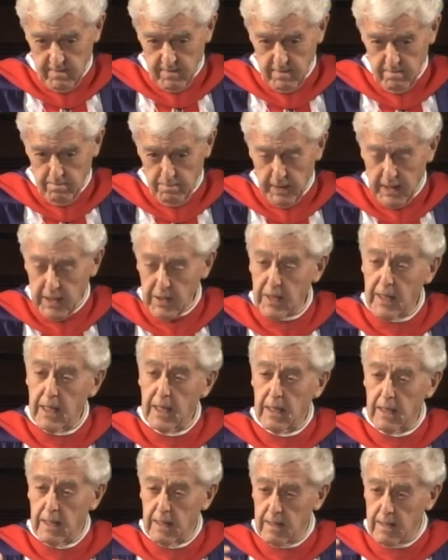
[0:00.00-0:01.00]
Be
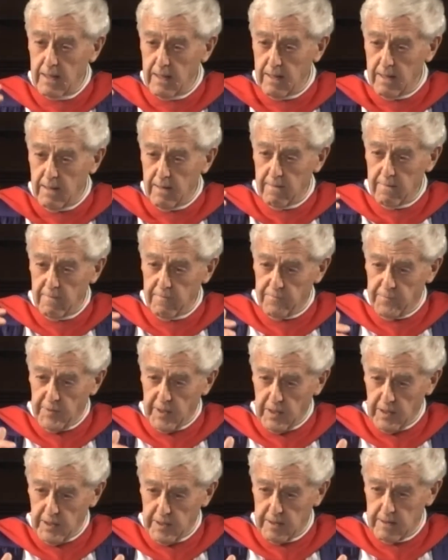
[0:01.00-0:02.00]
there,
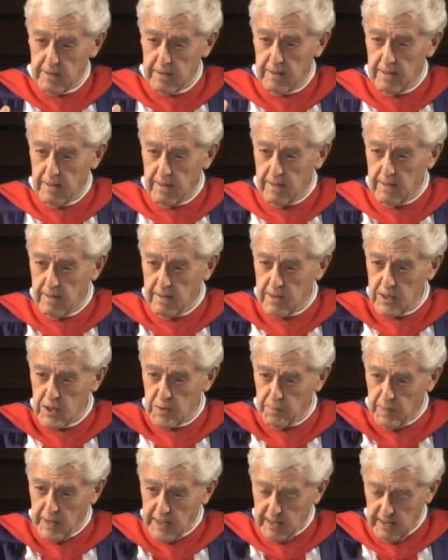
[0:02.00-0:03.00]
feel it,
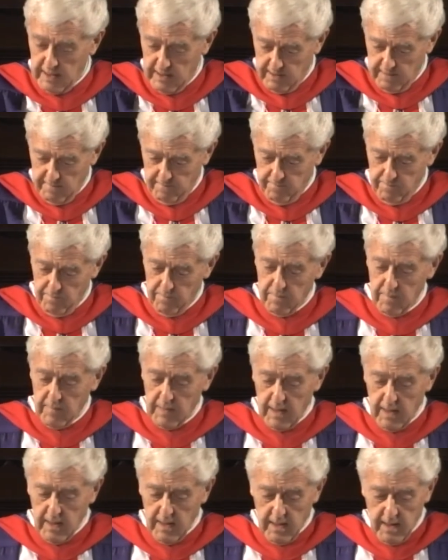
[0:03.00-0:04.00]
speak it.
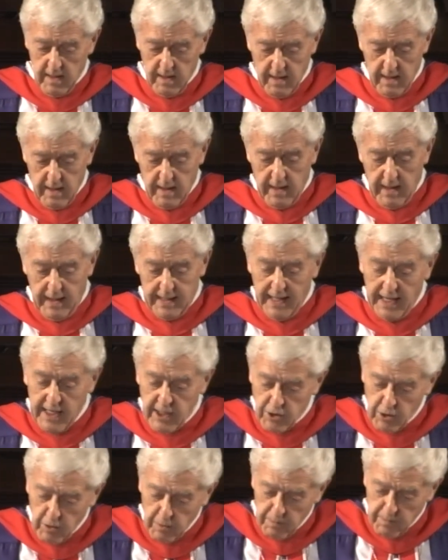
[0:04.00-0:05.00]
And
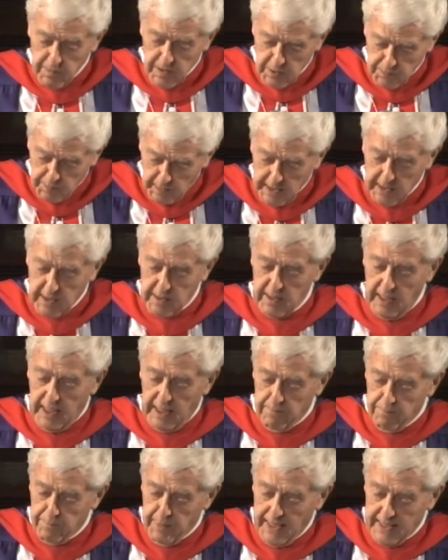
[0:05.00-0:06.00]
as you speak it
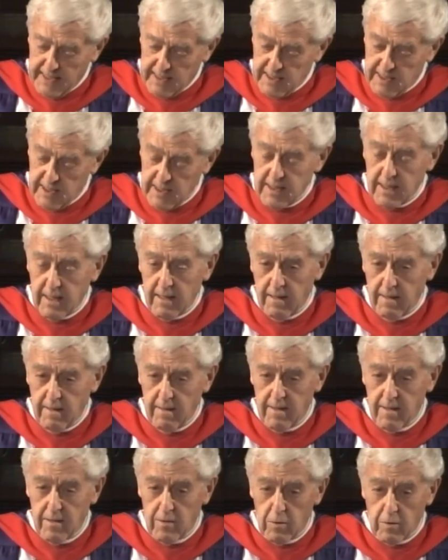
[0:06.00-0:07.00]
and practice it,
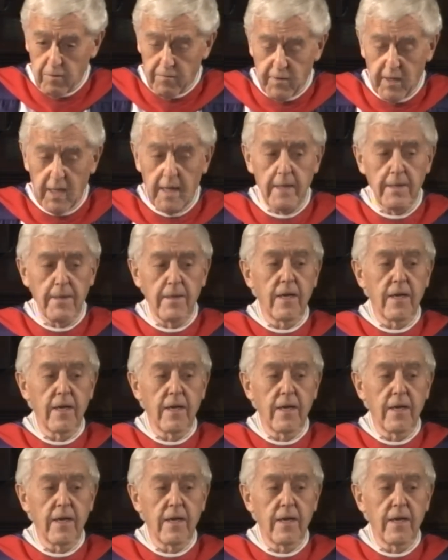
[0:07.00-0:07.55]
you'll find